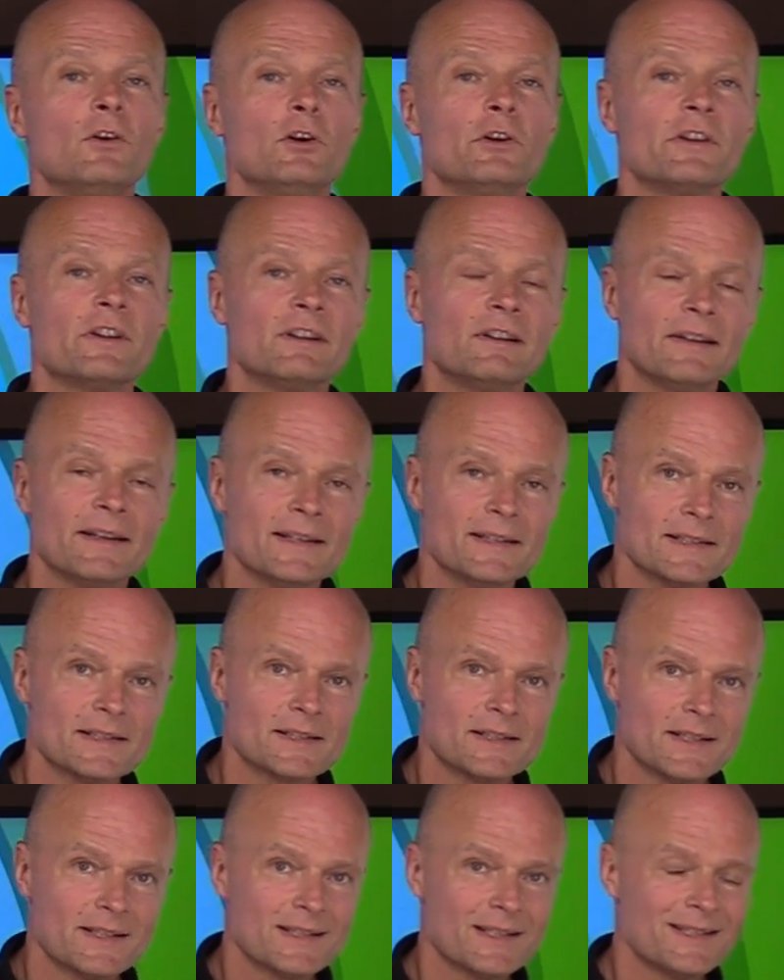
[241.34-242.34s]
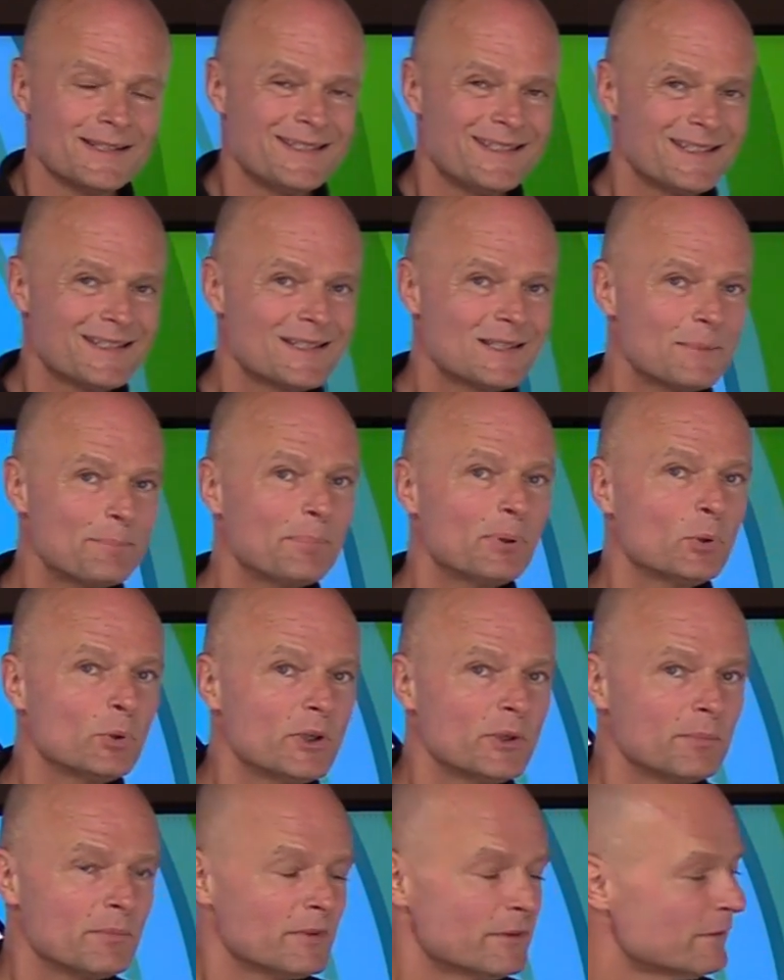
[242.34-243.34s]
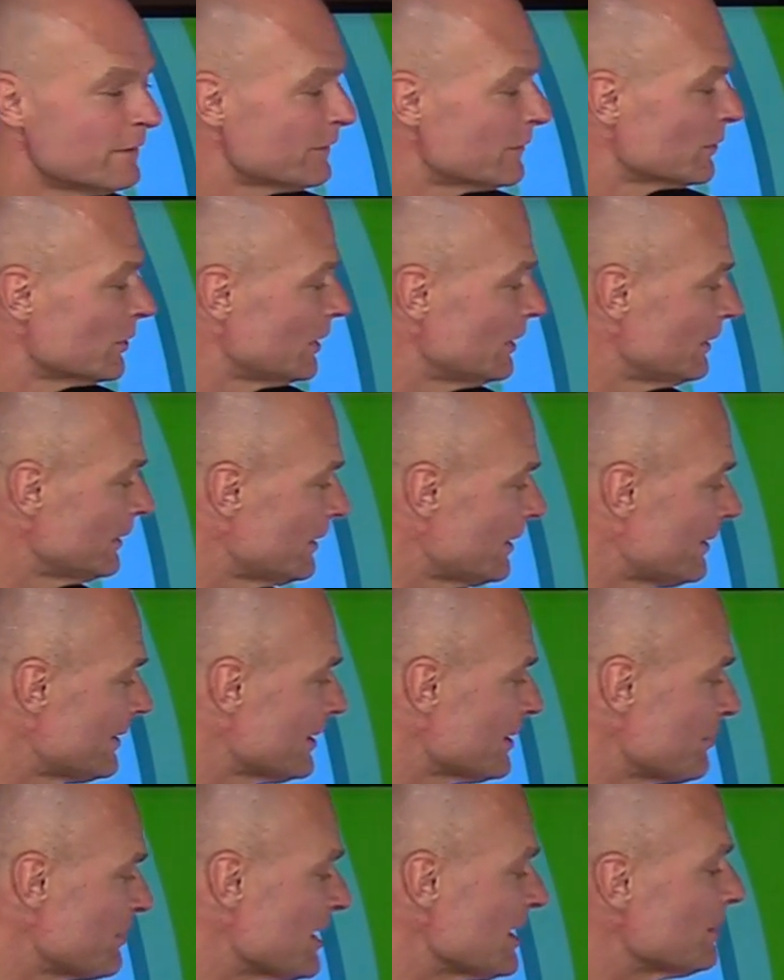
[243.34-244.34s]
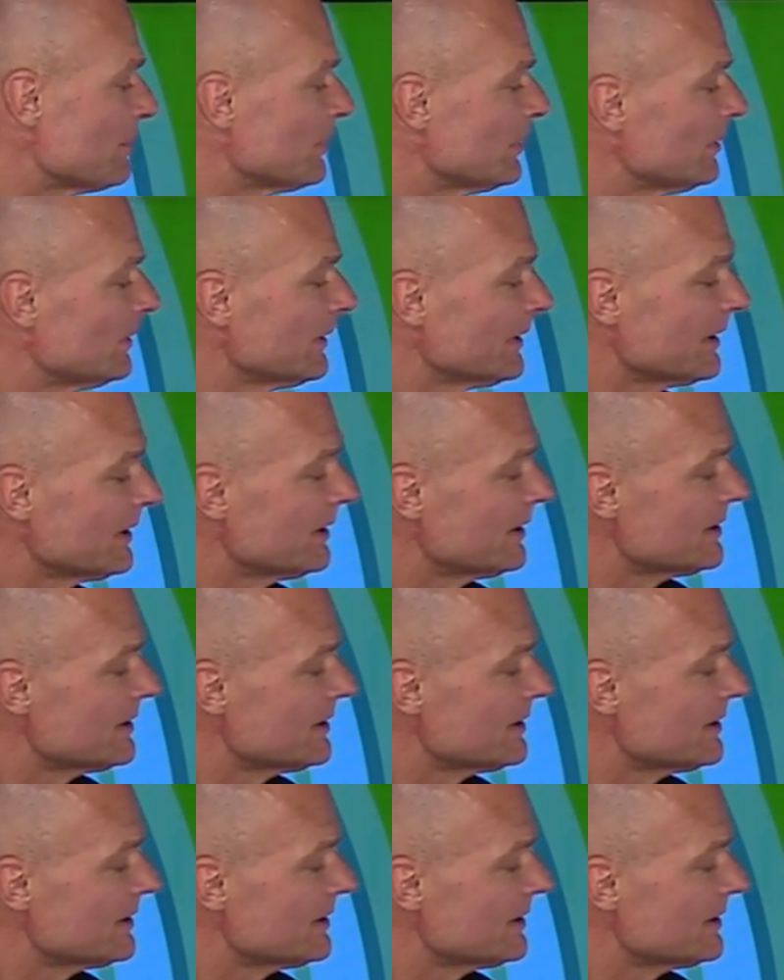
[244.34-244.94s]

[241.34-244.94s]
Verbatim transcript: on the list is a disappointment for a lot of people. It